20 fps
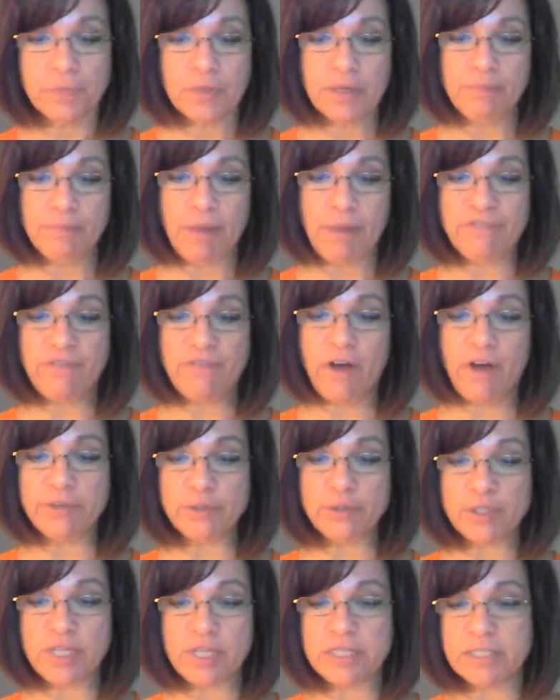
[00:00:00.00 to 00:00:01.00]
My father
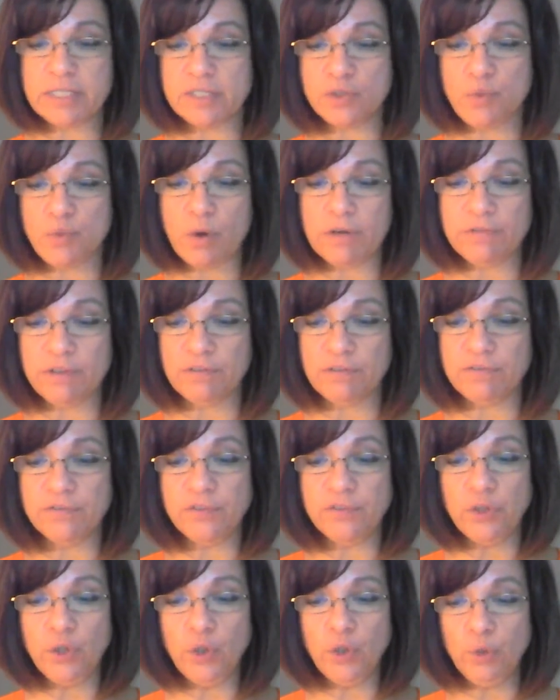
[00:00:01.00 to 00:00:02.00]
says it's one of the
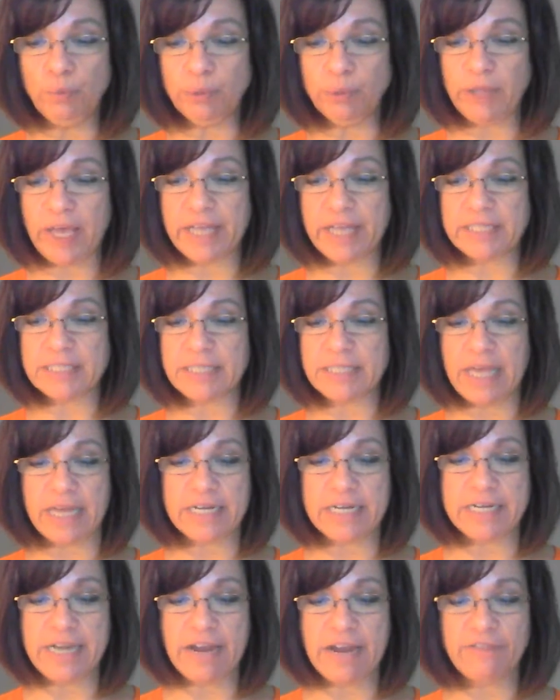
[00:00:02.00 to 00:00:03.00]
few plants that
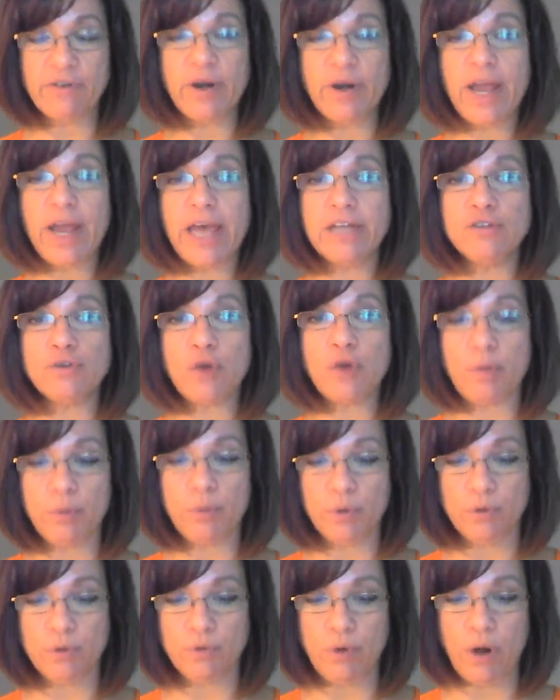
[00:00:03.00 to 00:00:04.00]
never had
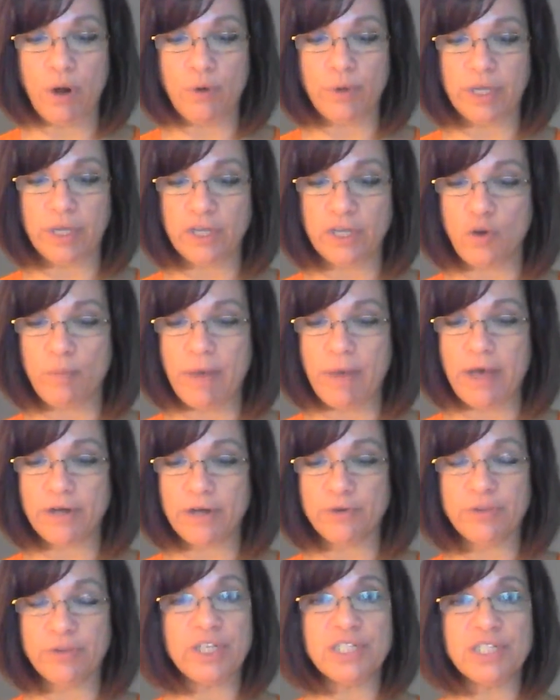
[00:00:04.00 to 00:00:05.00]
trouble growing, no
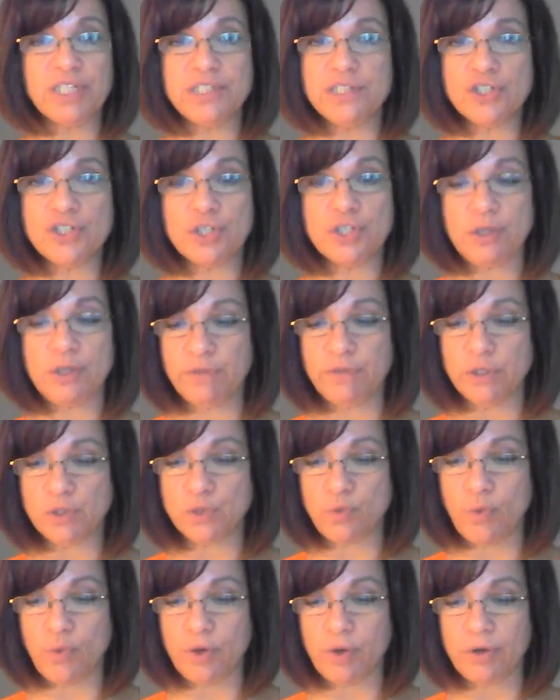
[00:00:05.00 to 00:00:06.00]
matter the condition of the
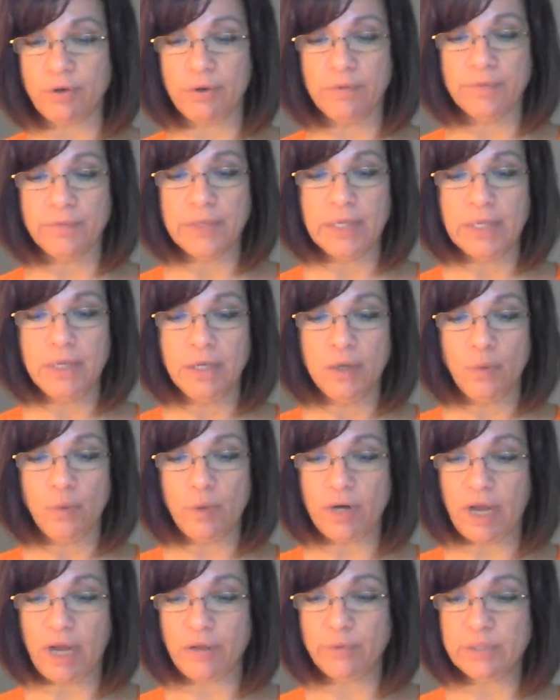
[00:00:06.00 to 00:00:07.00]
soil.
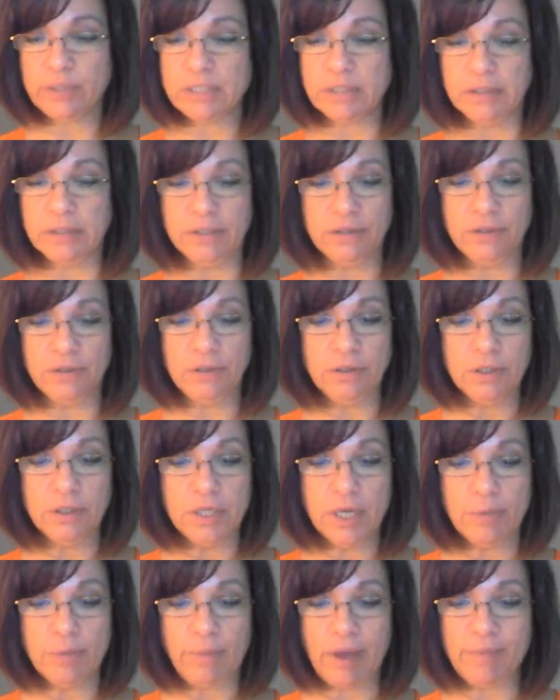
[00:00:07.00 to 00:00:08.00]
When I was little,
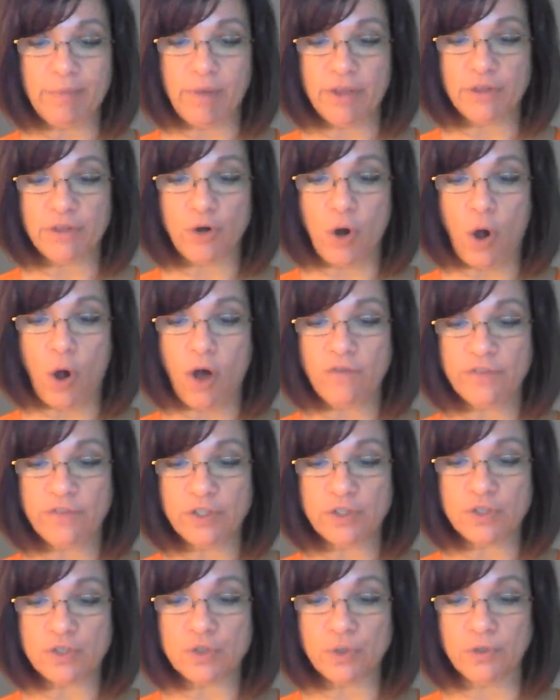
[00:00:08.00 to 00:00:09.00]
my mother
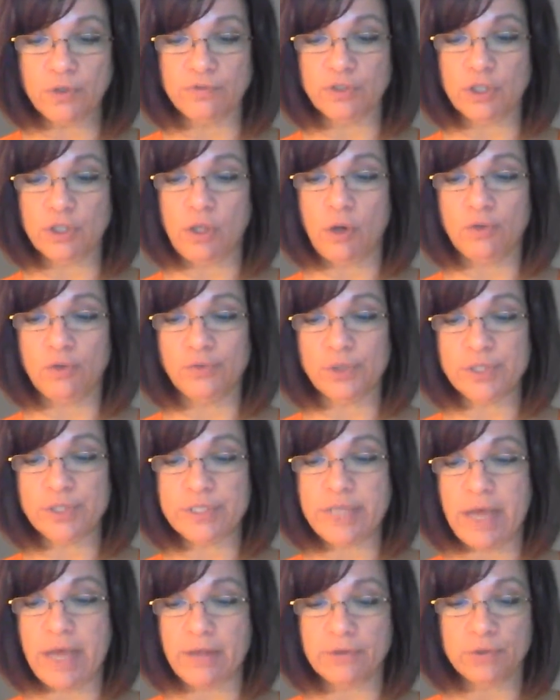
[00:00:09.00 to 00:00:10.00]
often served clover
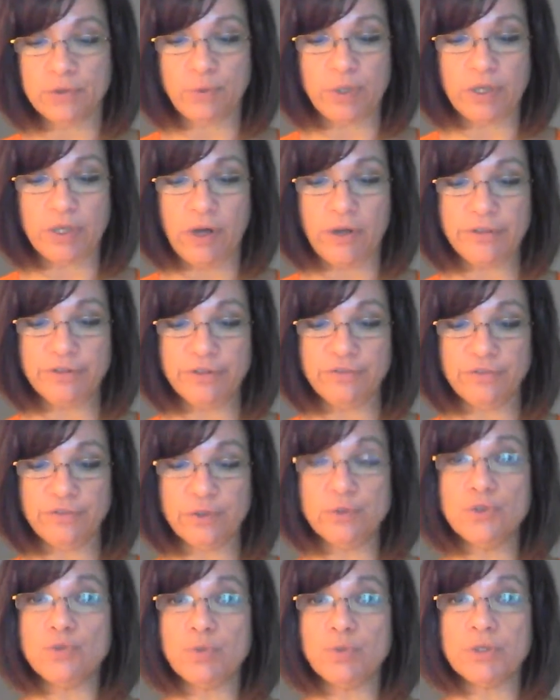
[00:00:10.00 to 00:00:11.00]
salad when other
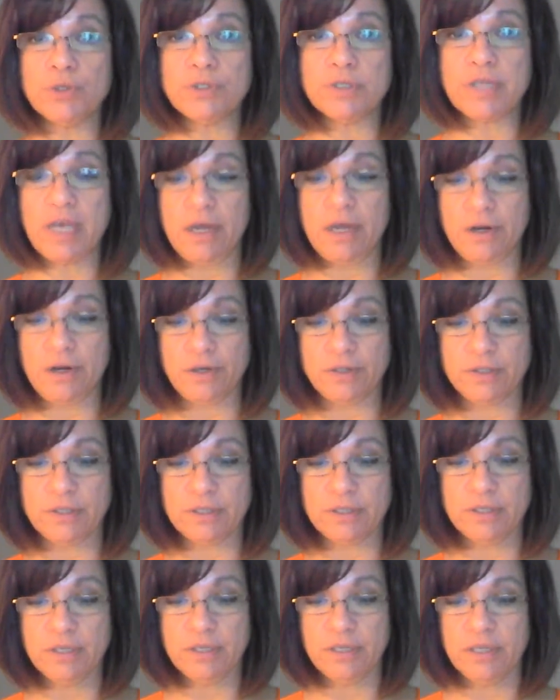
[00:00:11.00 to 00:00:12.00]
foods were
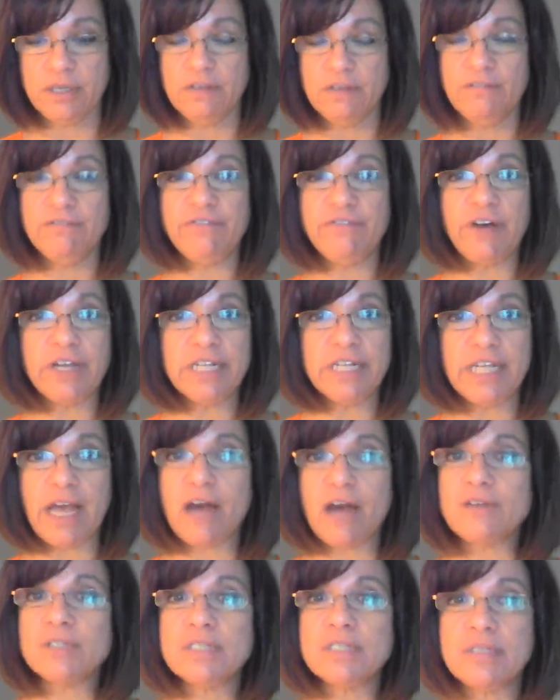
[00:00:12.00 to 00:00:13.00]
scarce. Funny
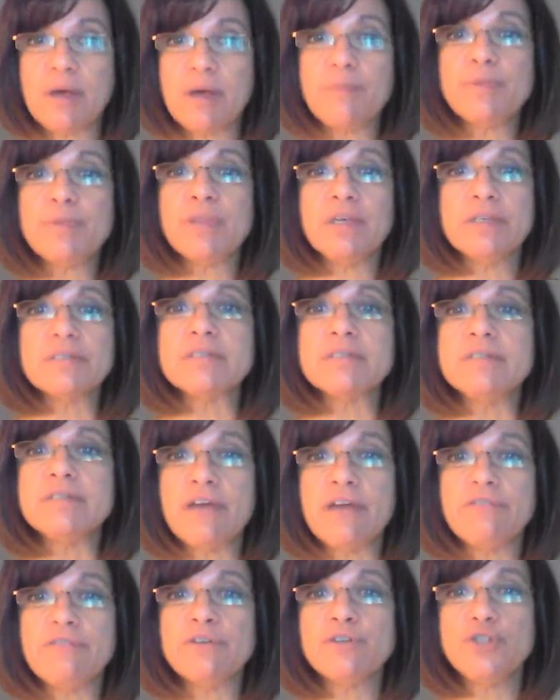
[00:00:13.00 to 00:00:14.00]
how some things
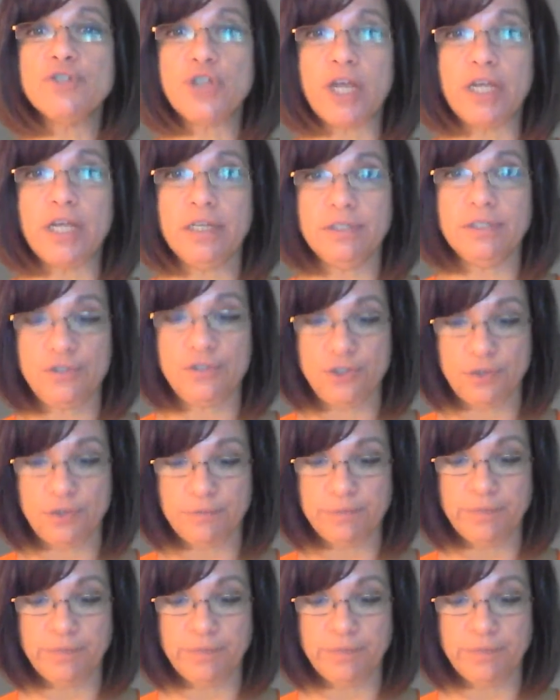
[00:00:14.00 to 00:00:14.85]
never change.